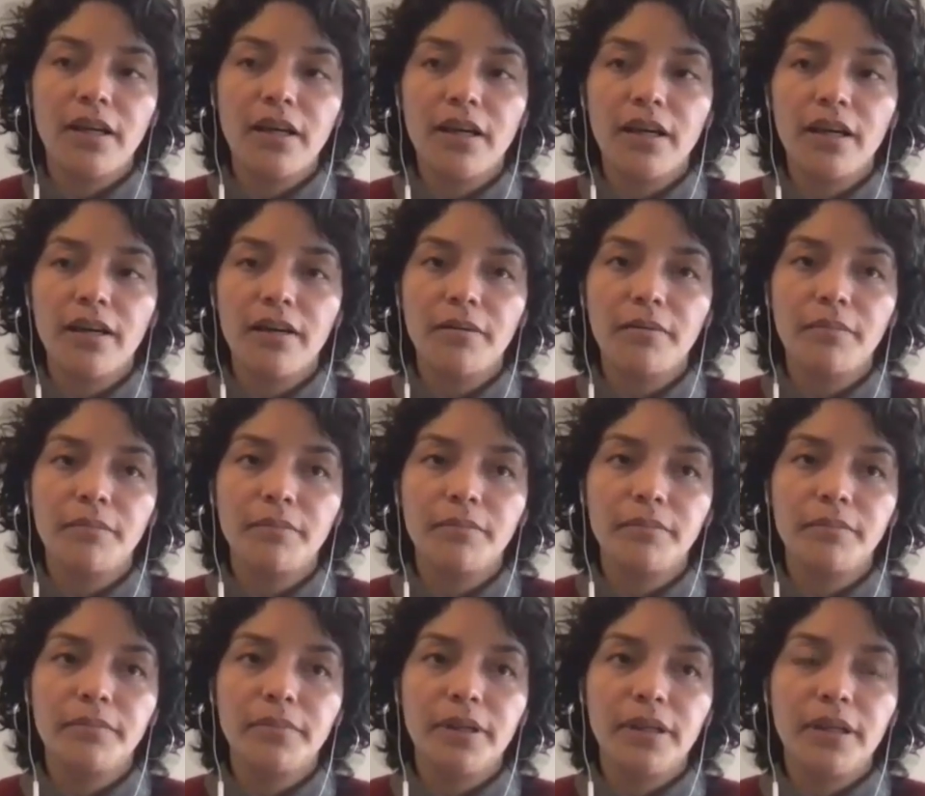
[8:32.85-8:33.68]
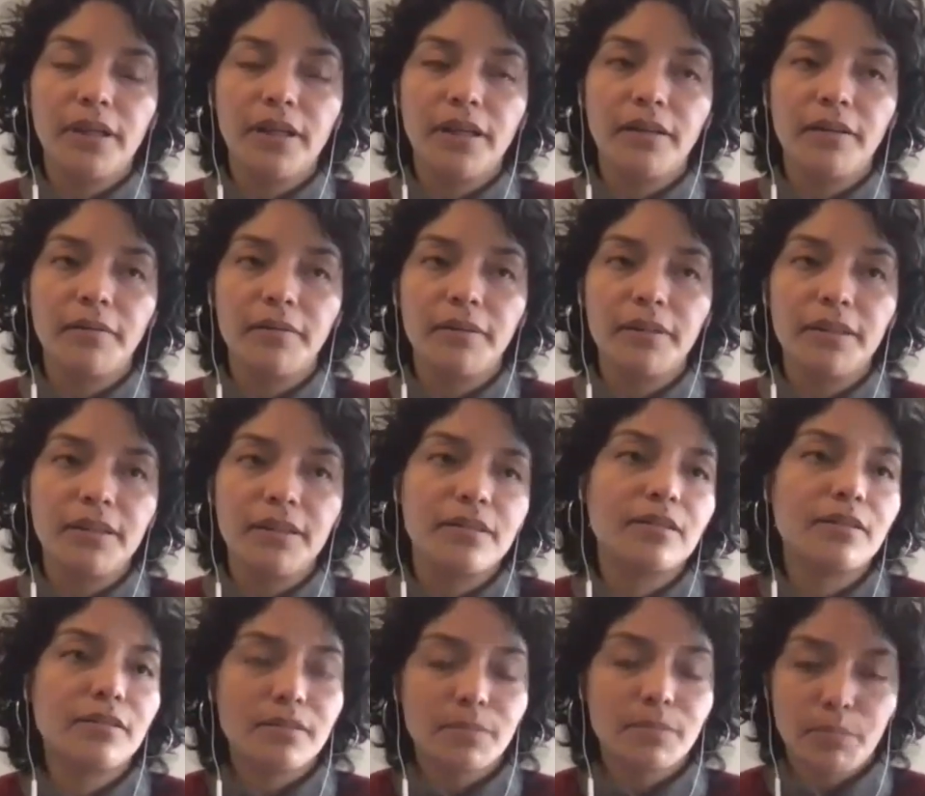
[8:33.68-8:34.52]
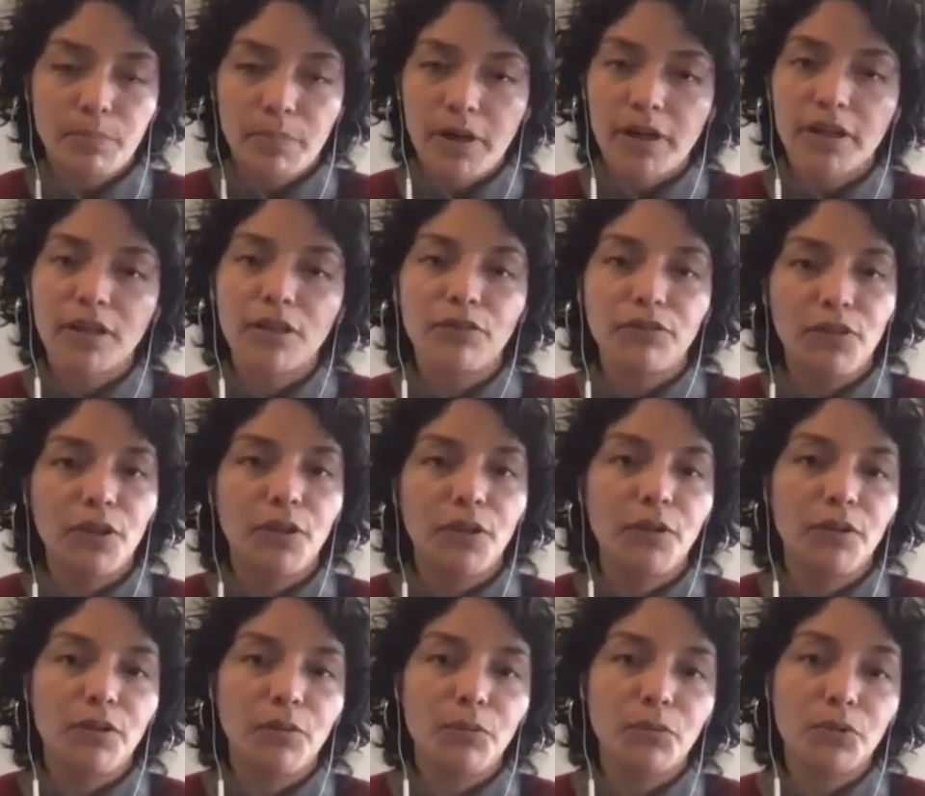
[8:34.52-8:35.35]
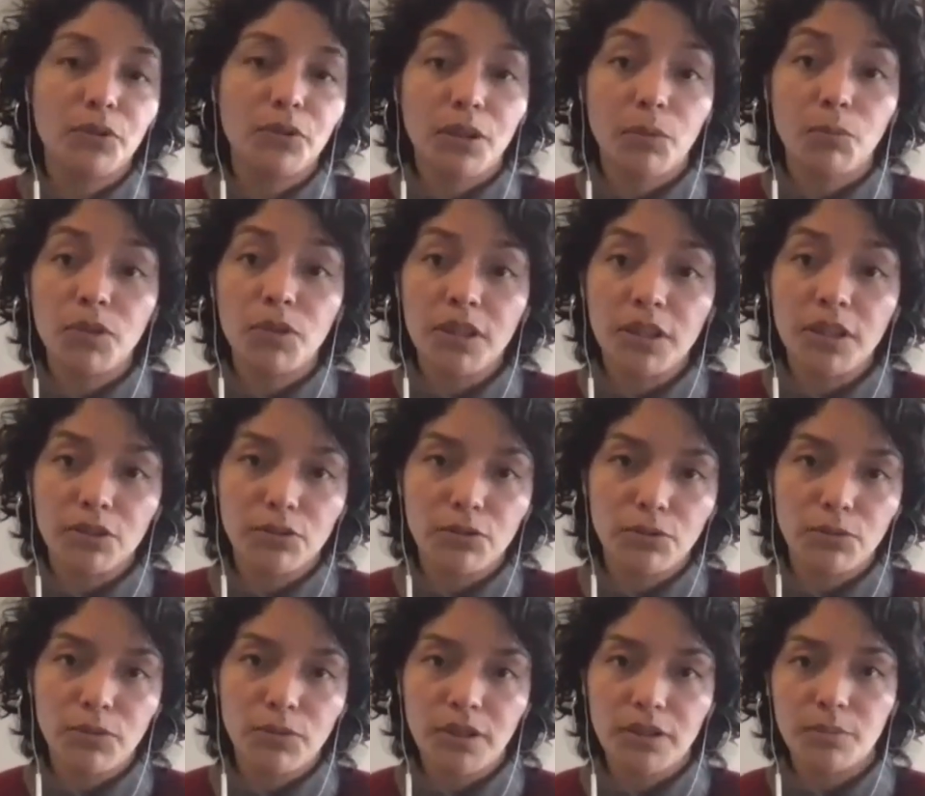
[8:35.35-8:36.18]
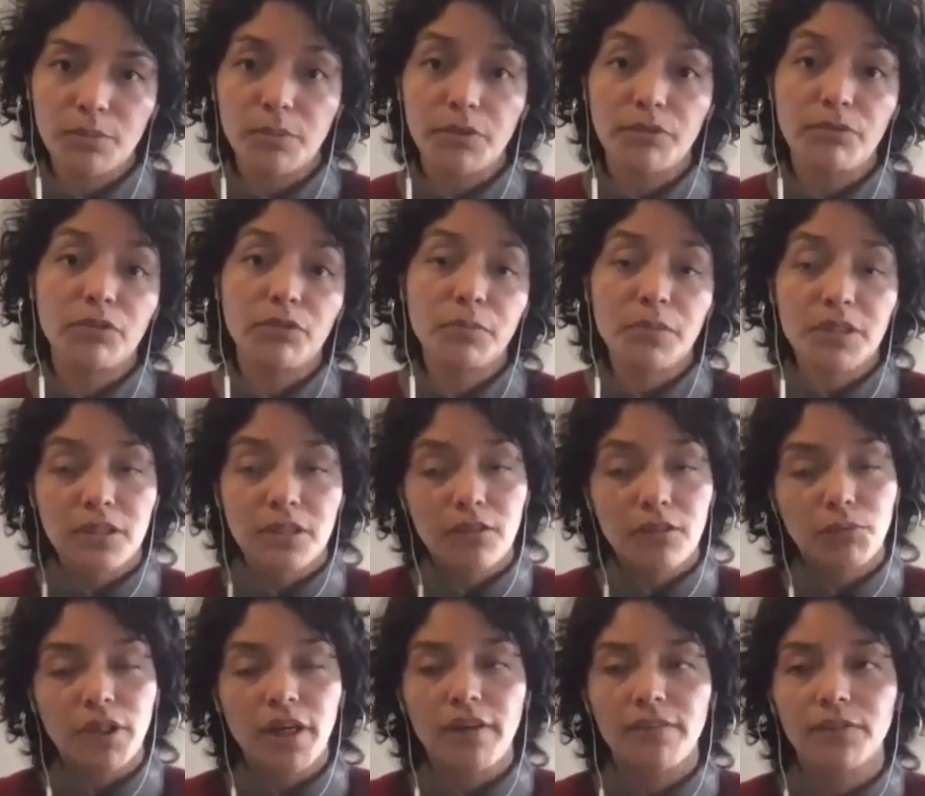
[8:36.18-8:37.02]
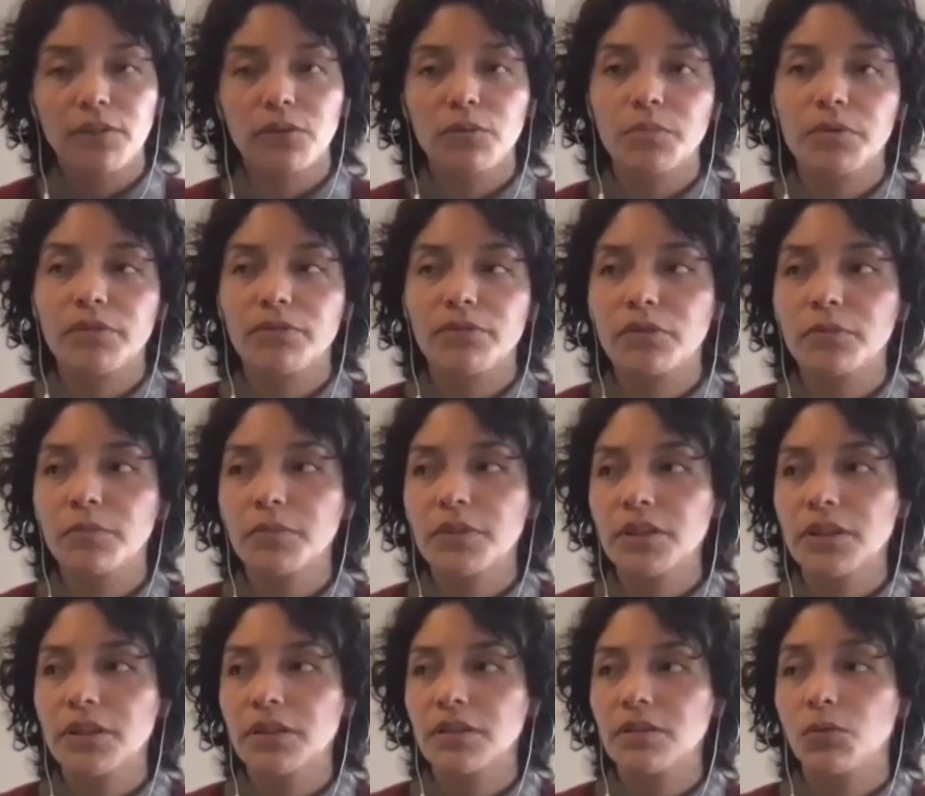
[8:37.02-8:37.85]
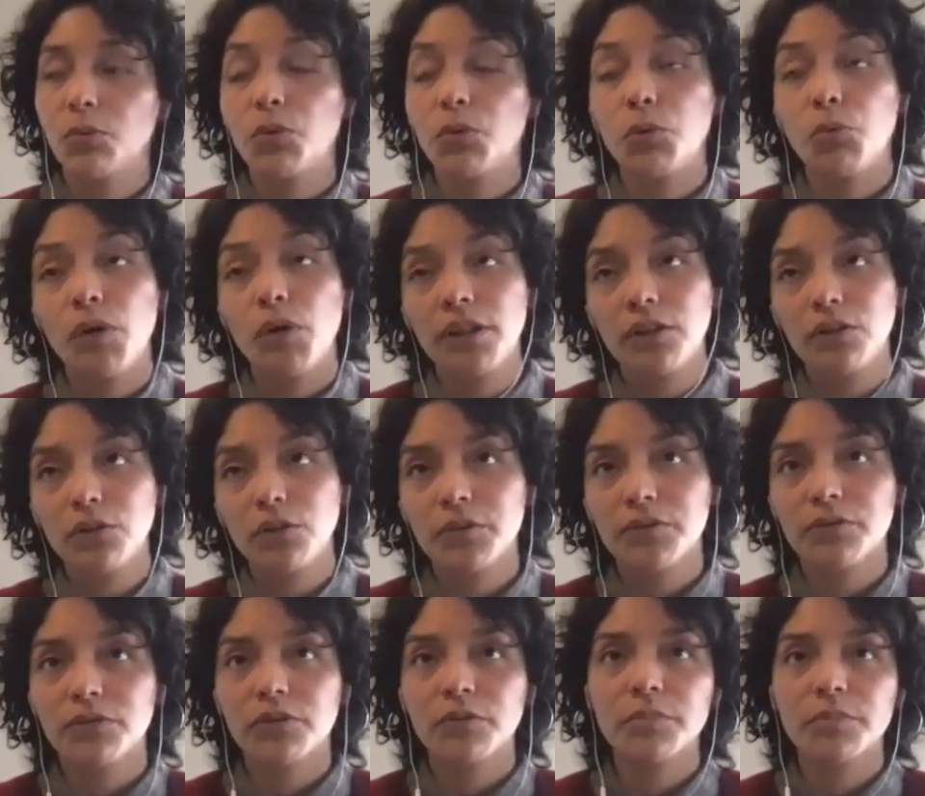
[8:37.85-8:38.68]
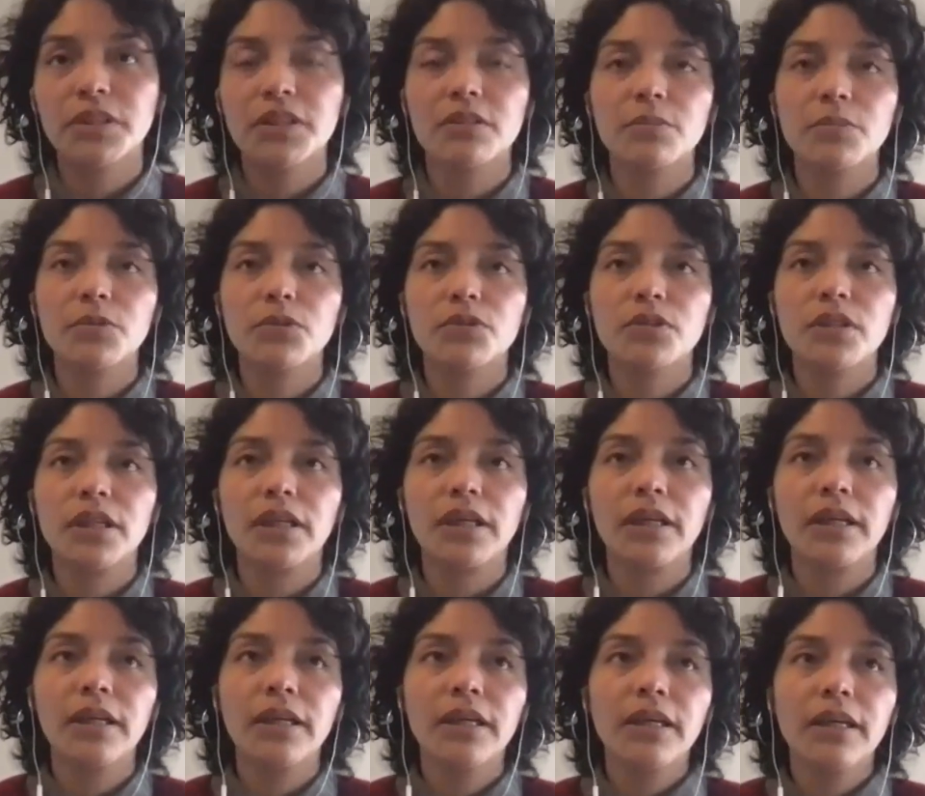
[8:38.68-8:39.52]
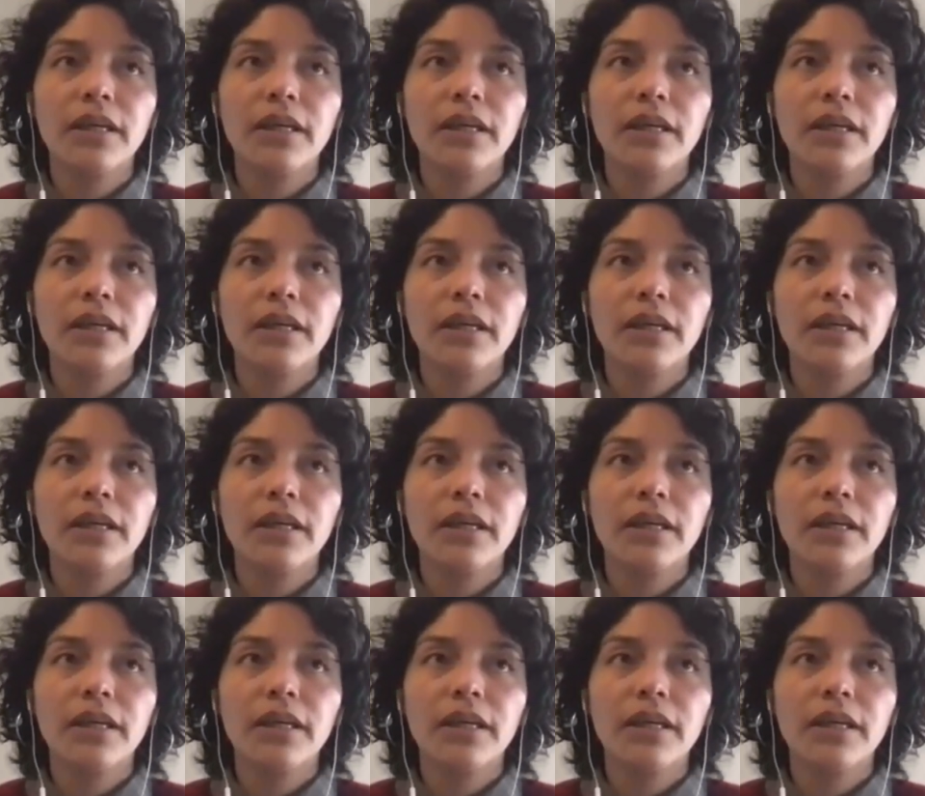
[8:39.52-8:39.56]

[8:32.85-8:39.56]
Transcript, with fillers: um, uh, is part of the, the work that we need to do as performers if we have to perform this, we want to perform this music.